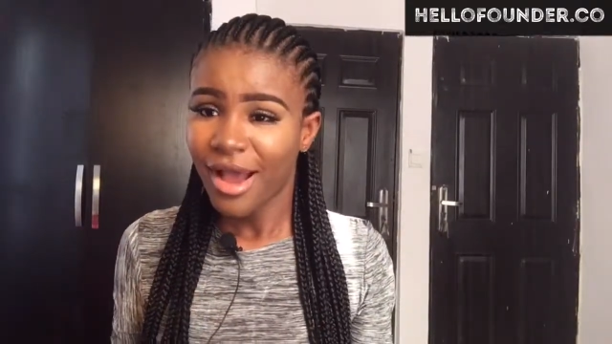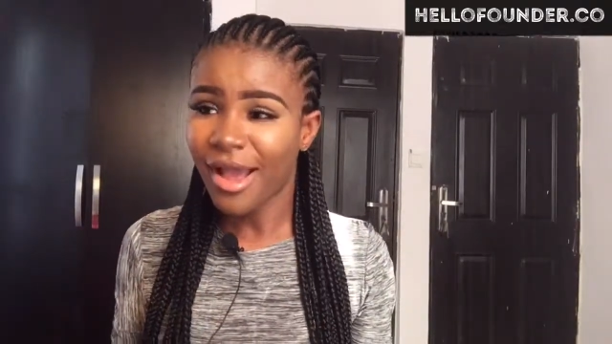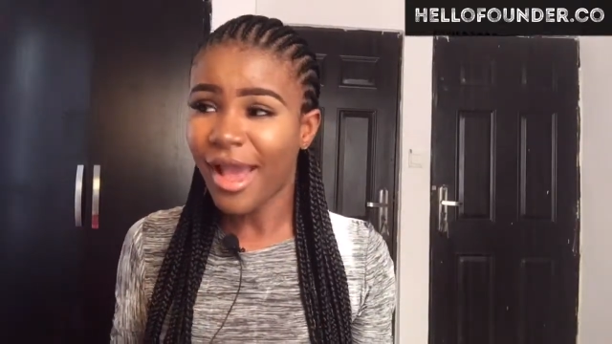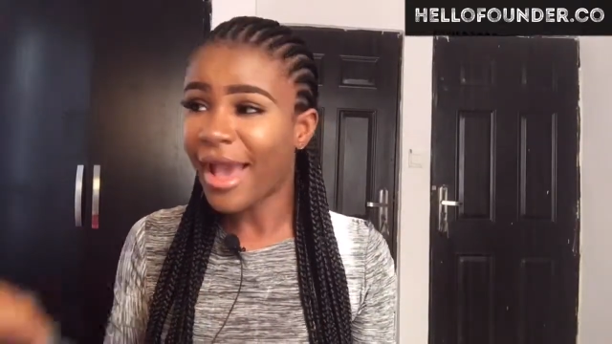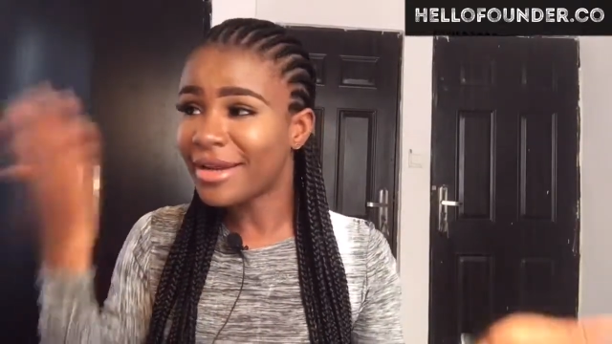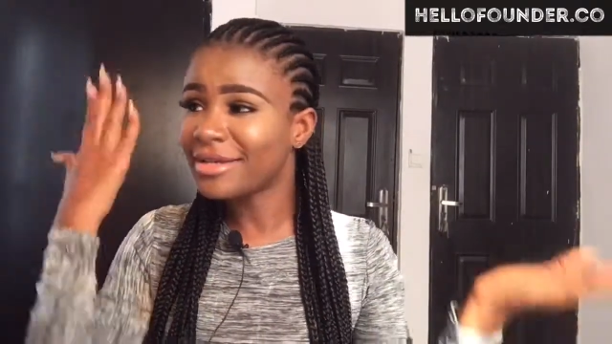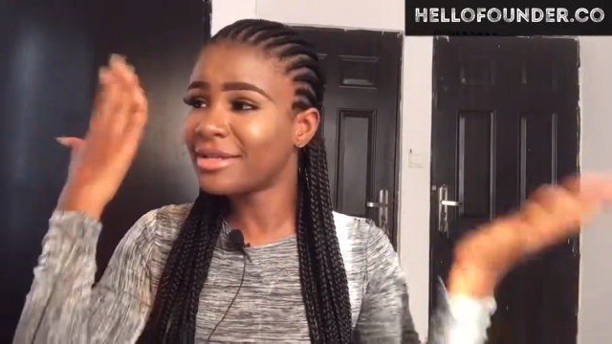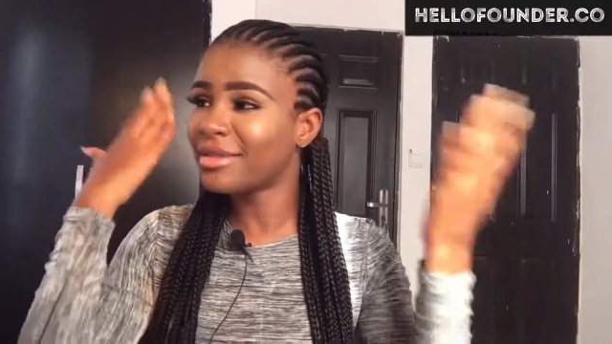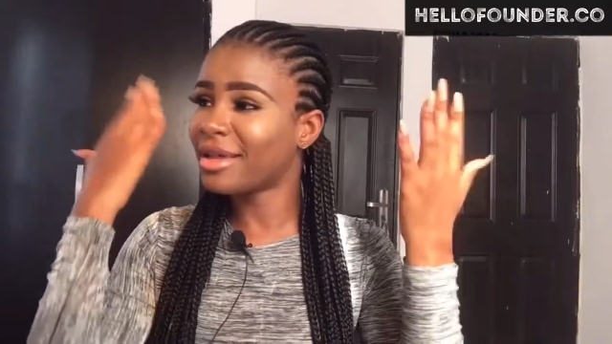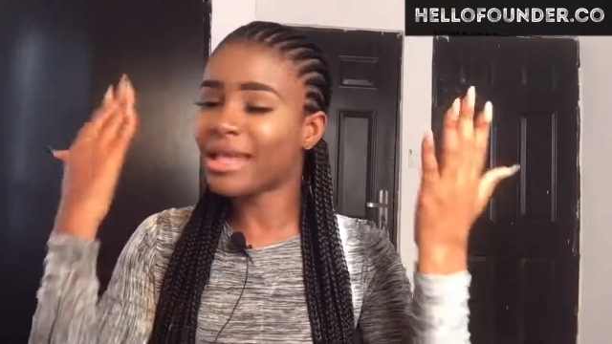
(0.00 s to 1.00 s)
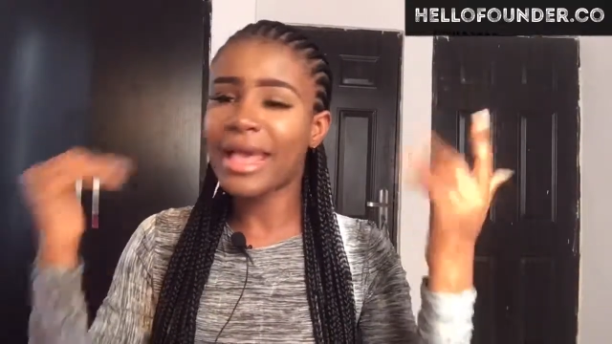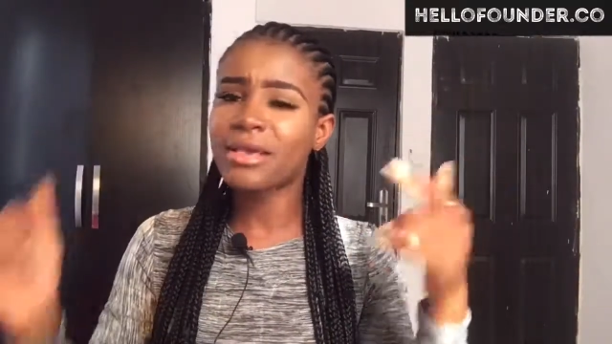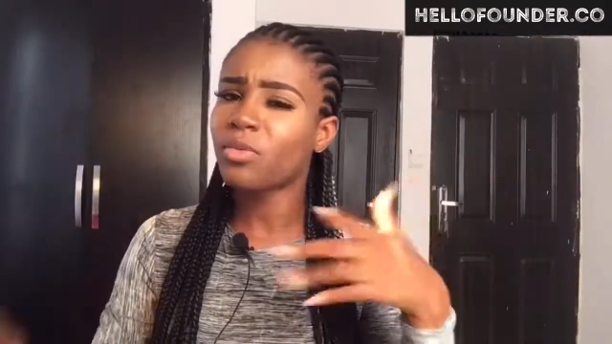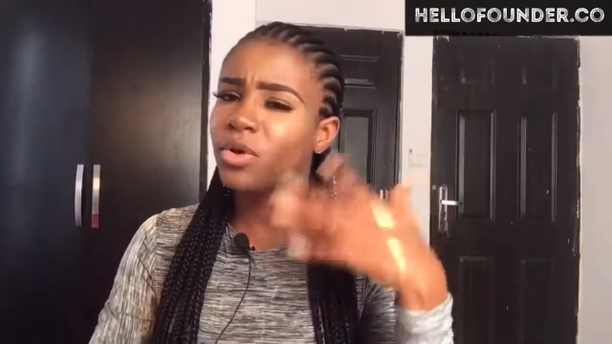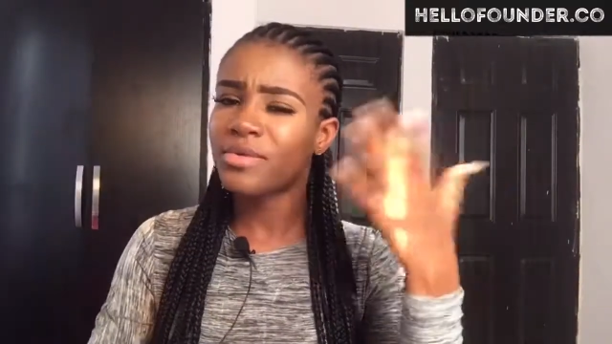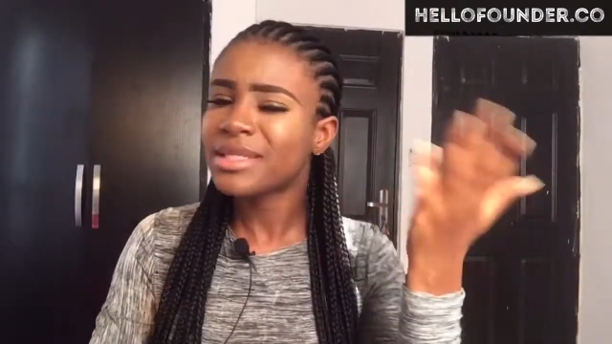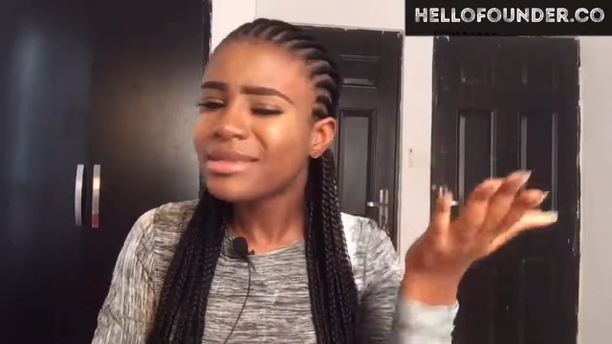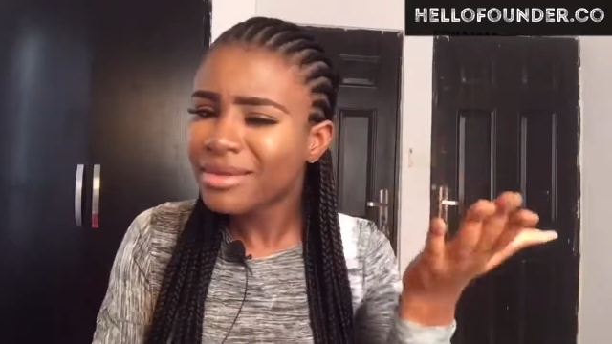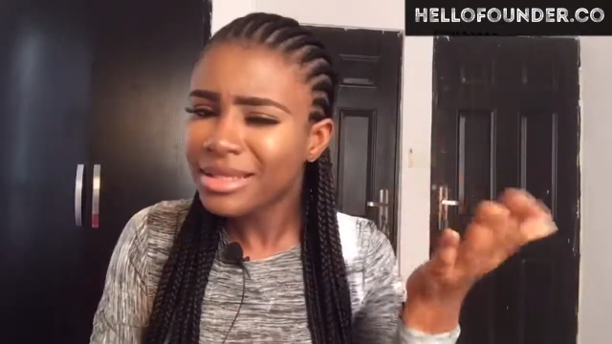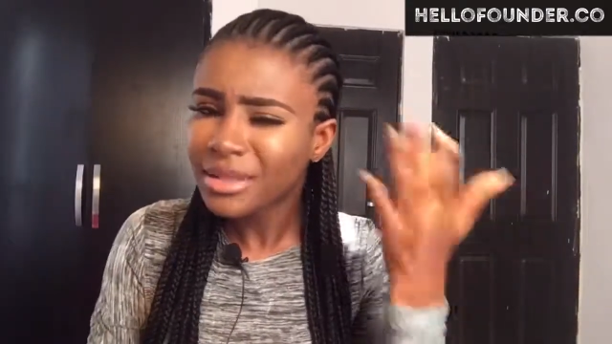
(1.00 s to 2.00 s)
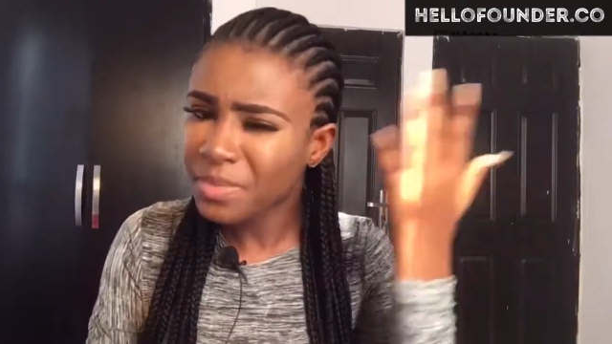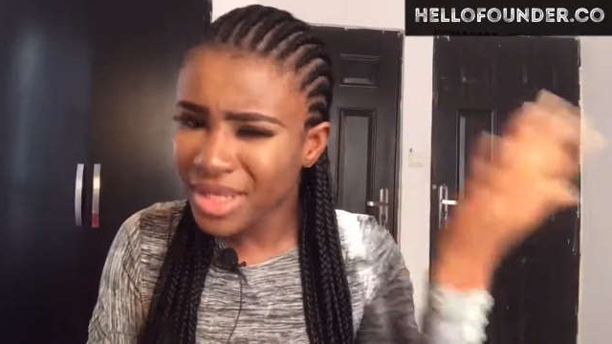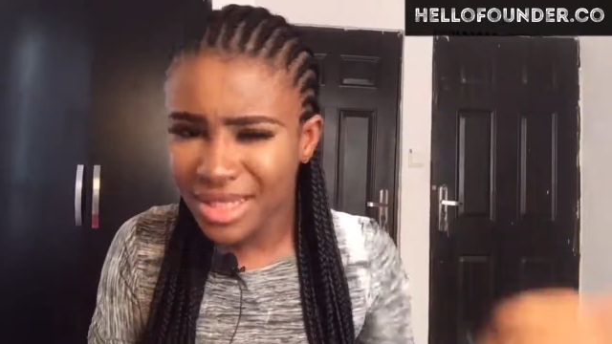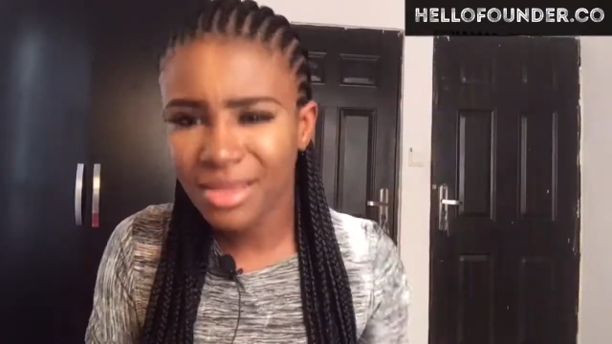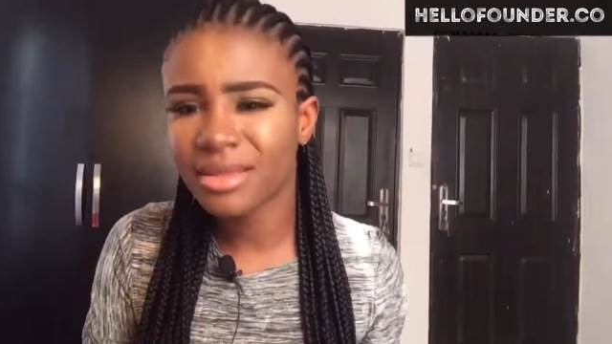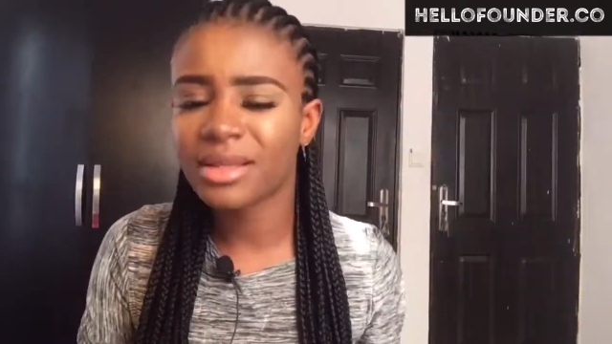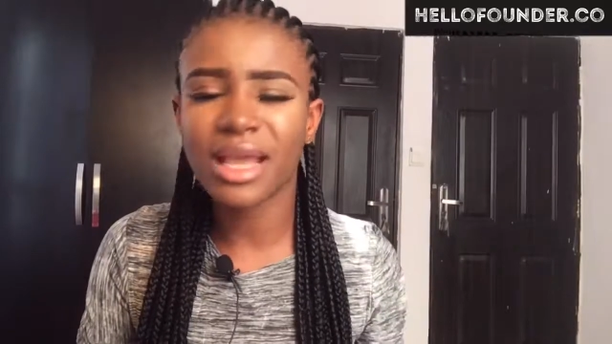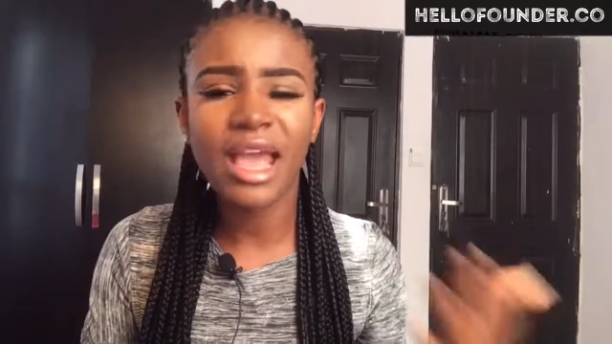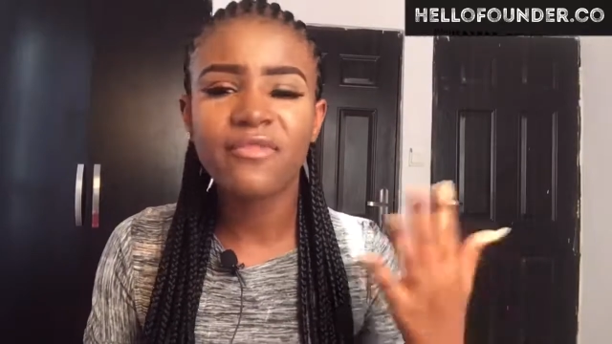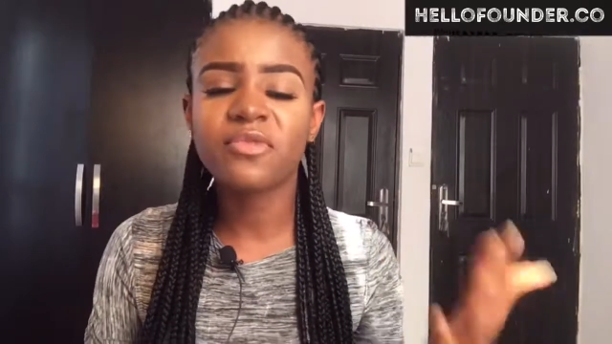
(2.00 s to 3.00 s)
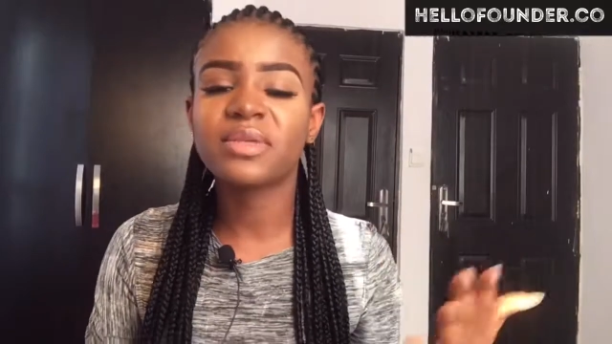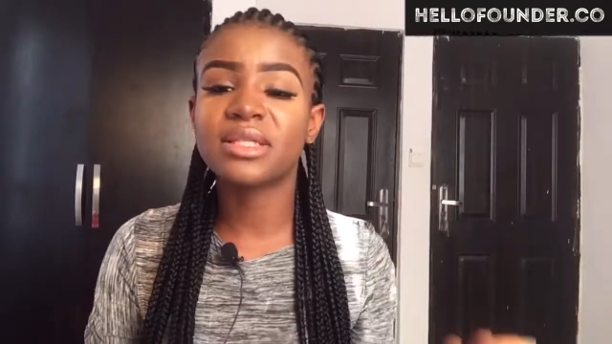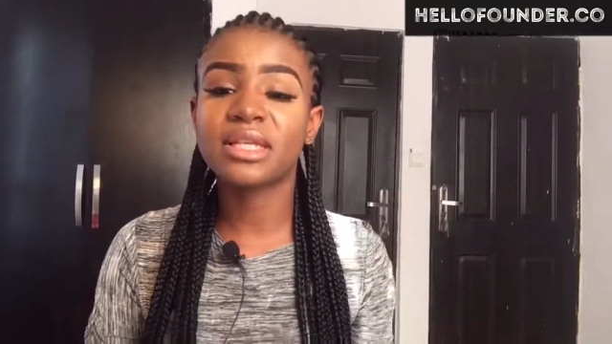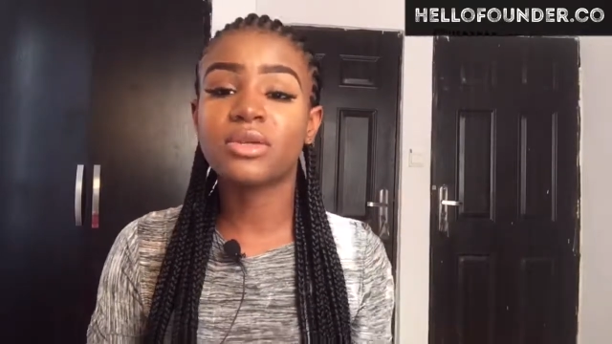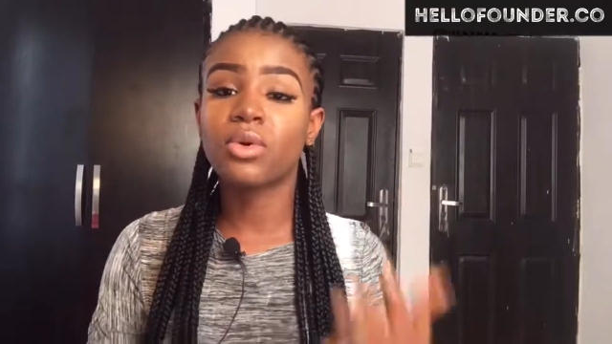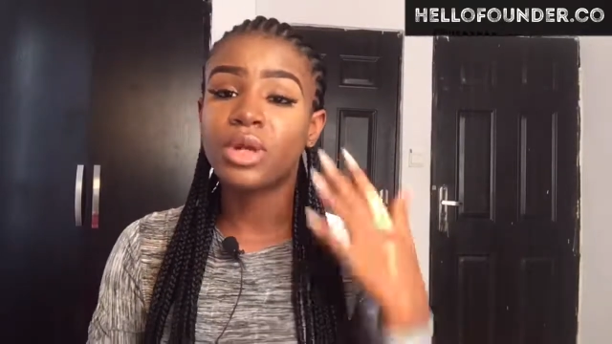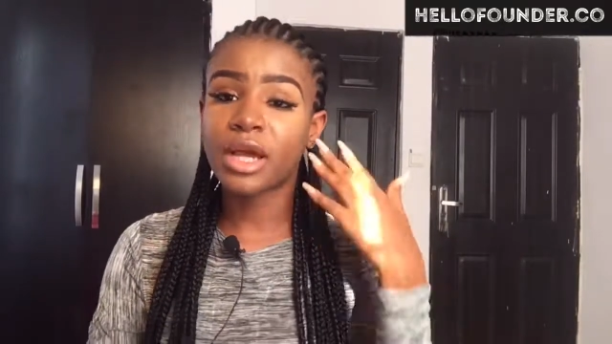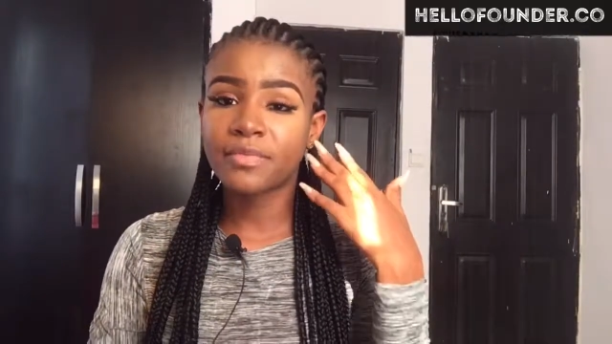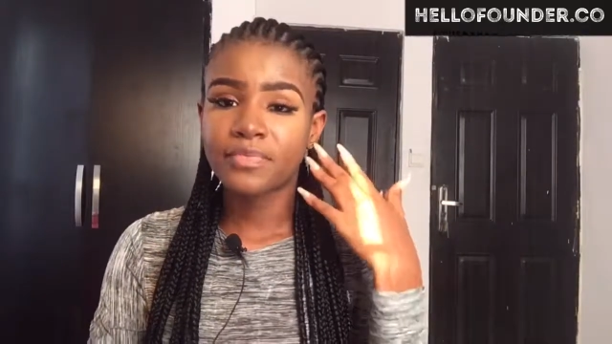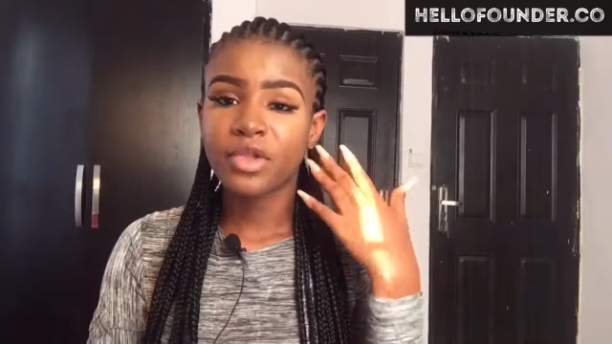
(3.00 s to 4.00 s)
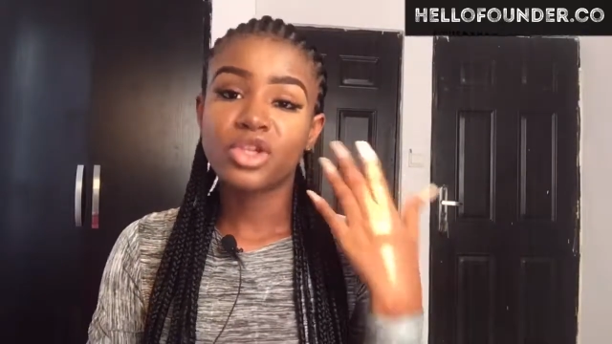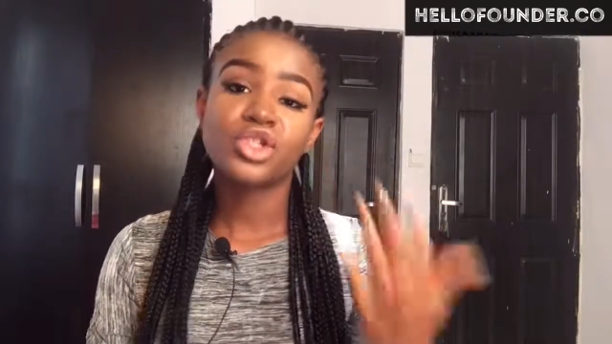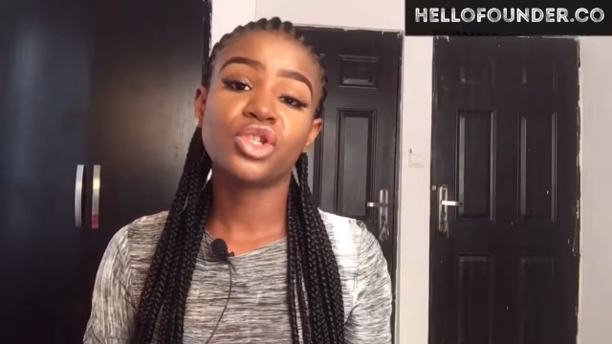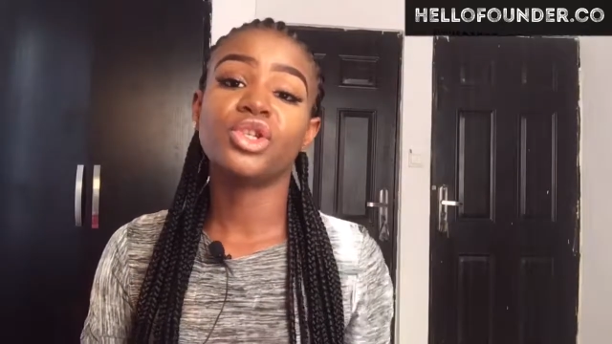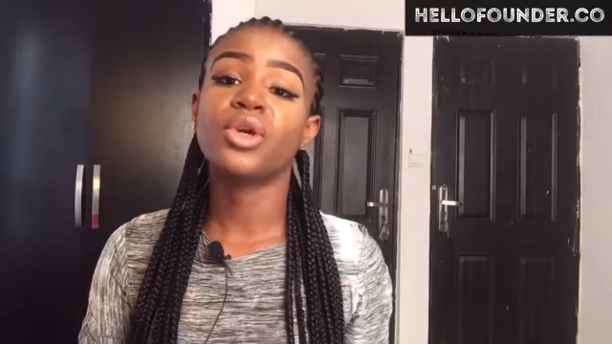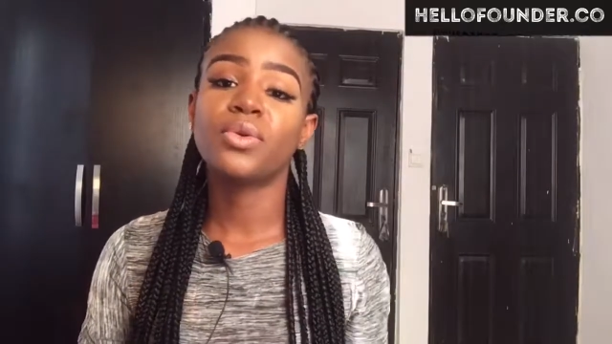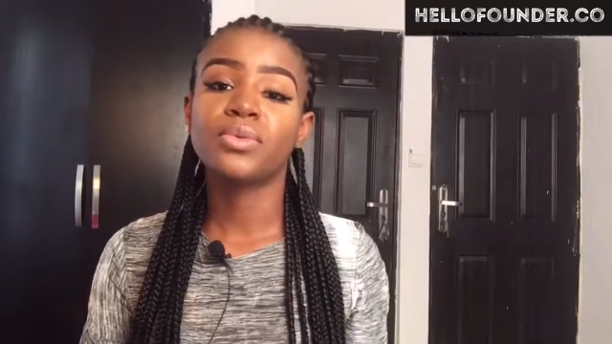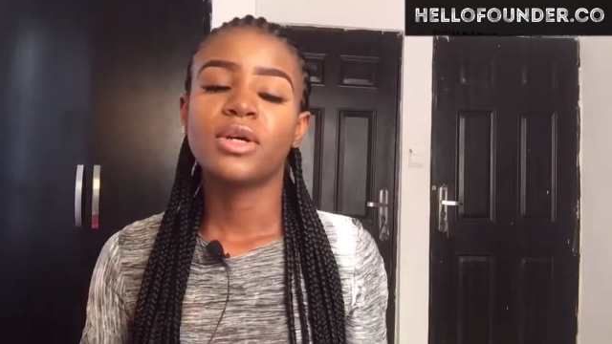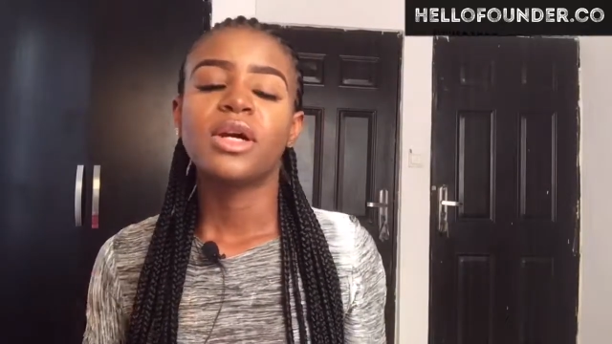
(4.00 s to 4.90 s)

and they're like, well, it's a basic thing that every business owner should know.